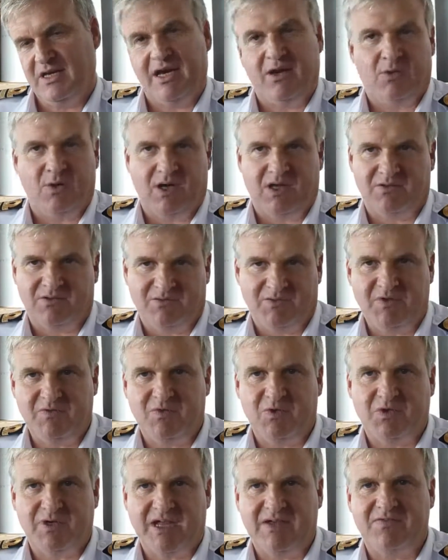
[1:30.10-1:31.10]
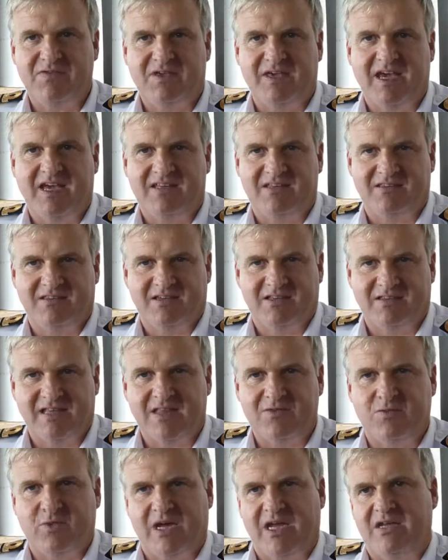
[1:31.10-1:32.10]
Yeah, well, we would navigate
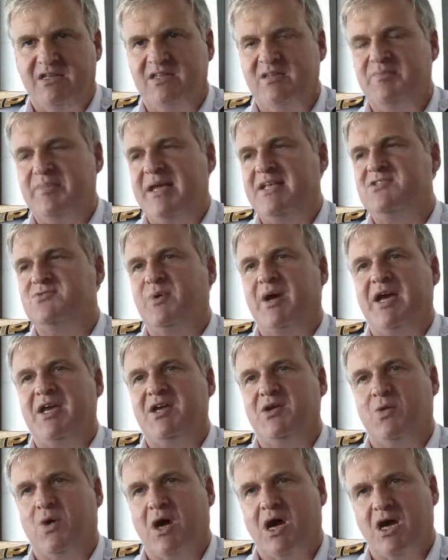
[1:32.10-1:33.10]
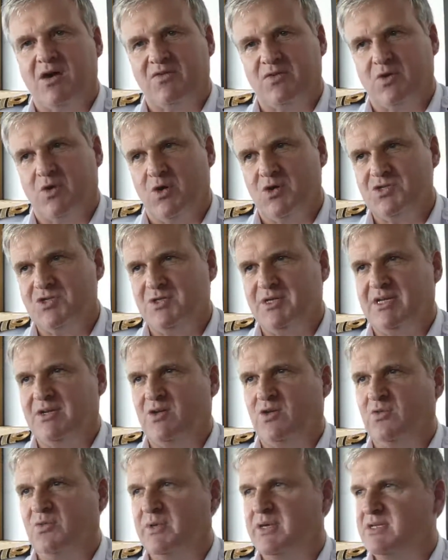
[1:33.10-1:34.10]
that way. It depends where you are, of course. You can
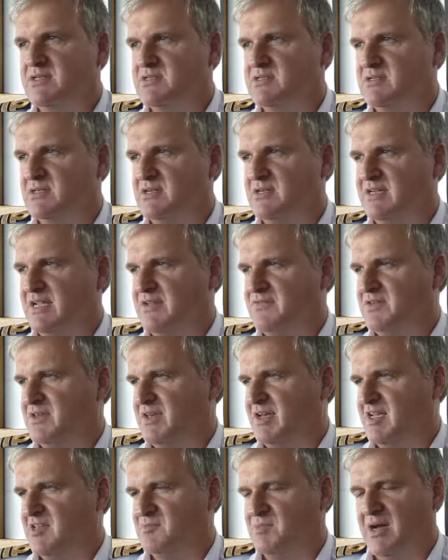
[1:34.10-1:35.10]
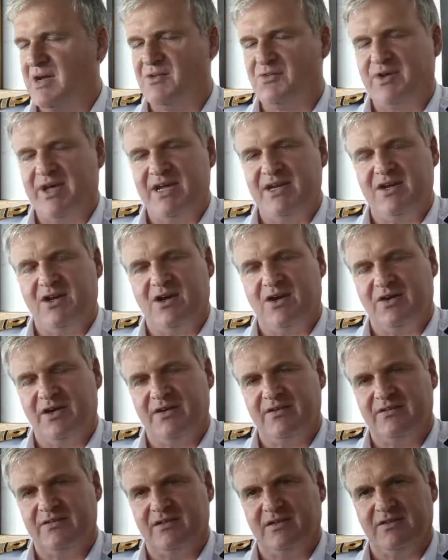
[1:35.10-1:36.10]
always navigate by radar
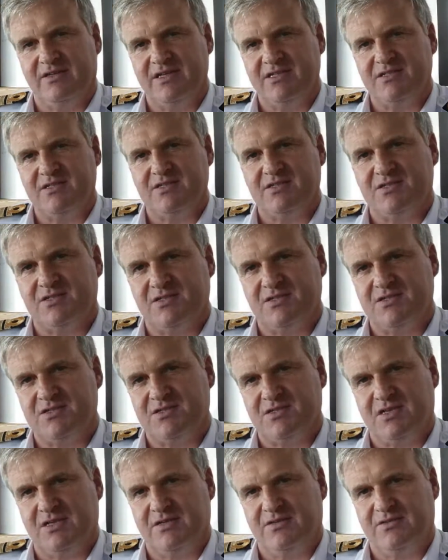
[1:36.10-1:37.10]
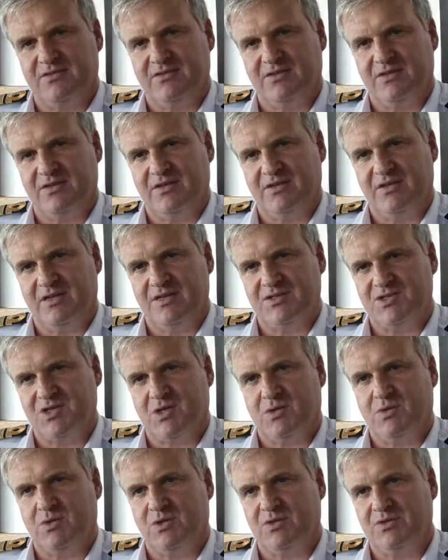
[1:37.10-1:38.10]
and distances and
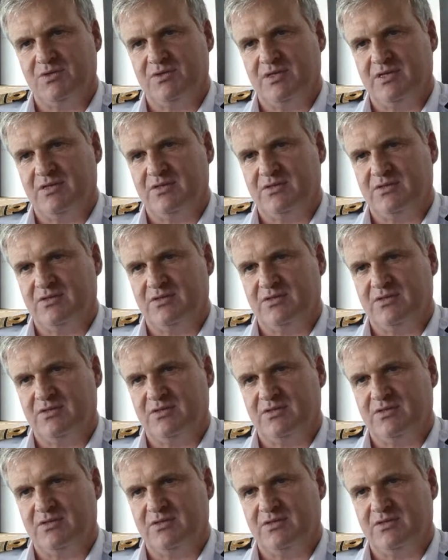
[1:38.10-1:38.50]
so on, and,